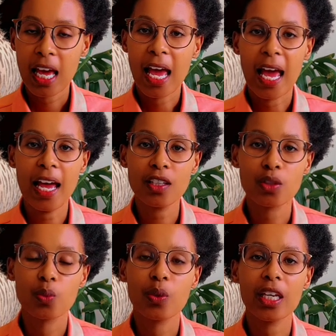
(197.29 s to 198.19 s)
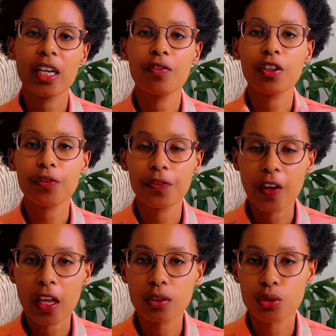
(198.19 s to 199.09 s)
Hence, we even
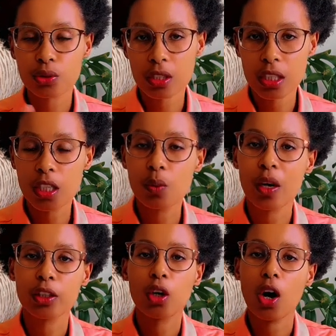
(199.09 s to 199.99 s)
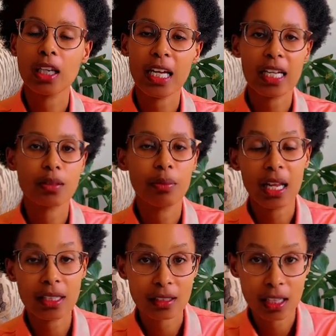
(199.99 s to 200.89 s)
fail to see when God has
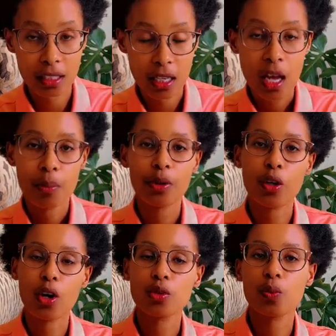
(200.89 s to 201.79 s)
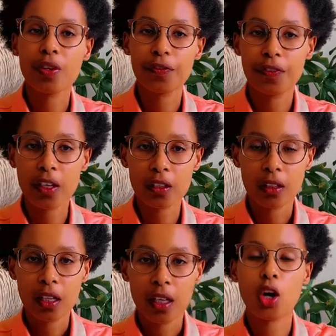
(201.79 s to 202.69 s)
blessed us because we feel
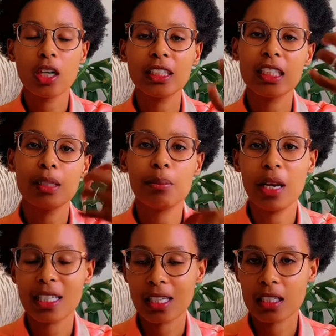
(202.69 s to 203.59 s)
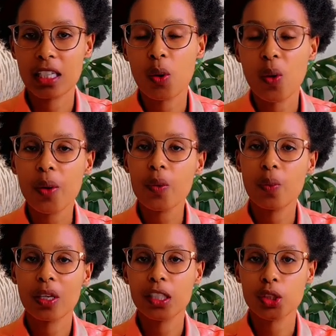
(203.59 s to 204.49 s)
God didn't bless us the way we
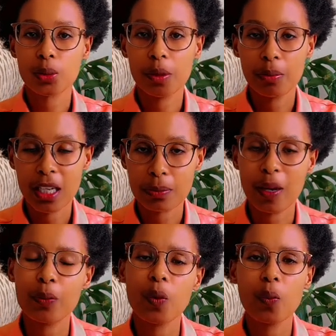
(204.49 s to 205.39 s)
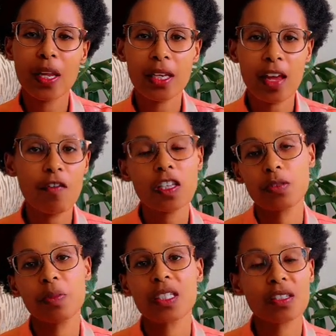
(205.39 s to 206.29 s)
wanted to be blessed. But we were never
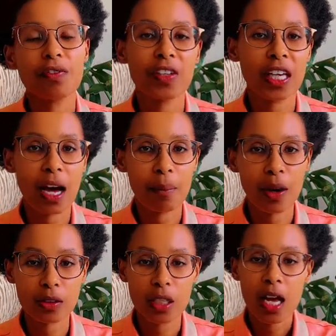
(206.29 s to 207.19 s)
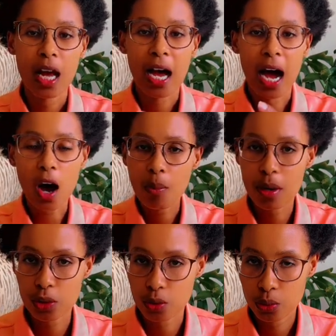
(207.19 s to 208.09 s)
specific about how
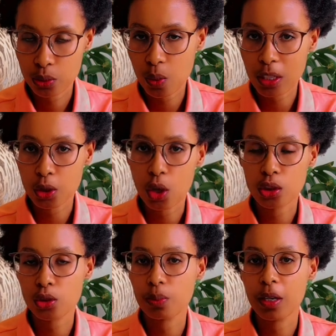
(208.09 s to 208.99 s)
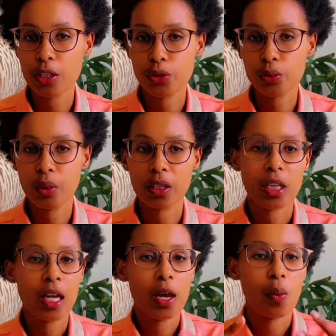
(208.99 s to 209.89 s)
much we want God to bless you with
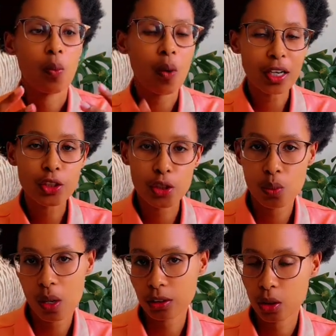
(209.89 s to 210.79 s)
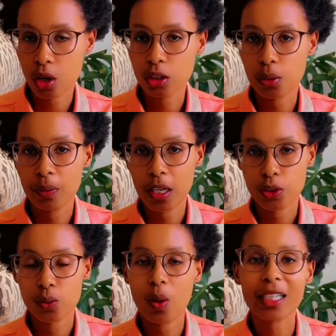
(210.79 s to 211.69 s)
what do you want God to bless
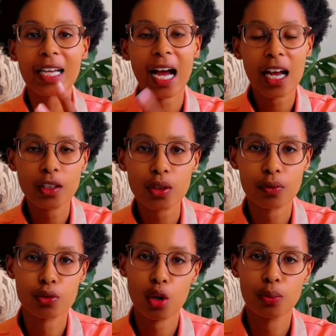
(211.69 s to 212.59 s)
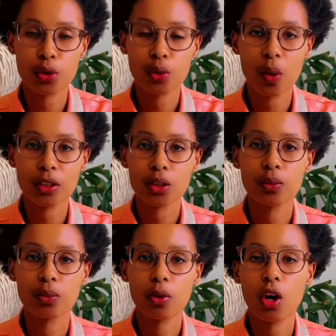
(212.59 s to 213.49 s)
you? What kind of job do you want
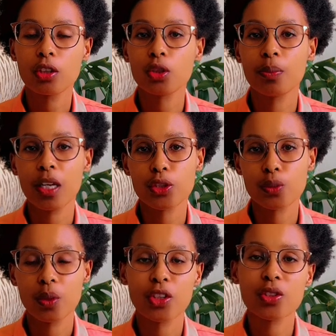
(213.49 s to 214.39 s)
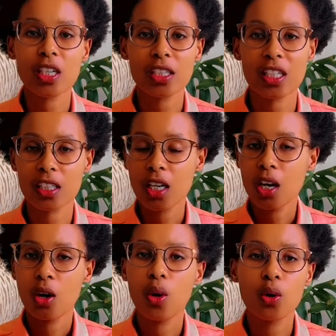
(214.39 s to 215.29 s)
to God to bless you with? You just said,
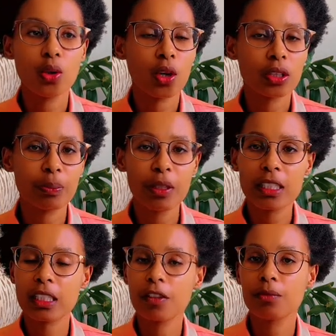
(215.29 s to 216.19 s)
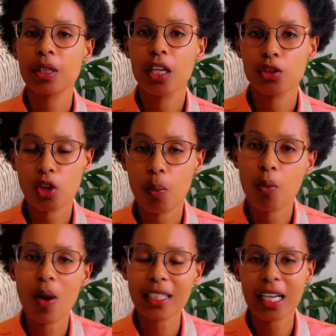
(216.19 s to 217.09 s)
Oh Lord, please give me a job.
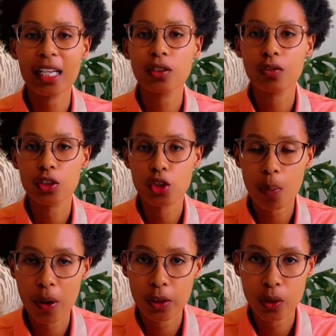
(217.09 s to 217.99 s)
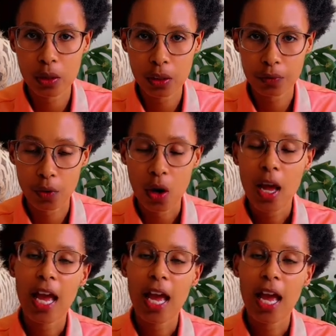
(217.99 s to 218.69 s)
What kind of a job are you looking for?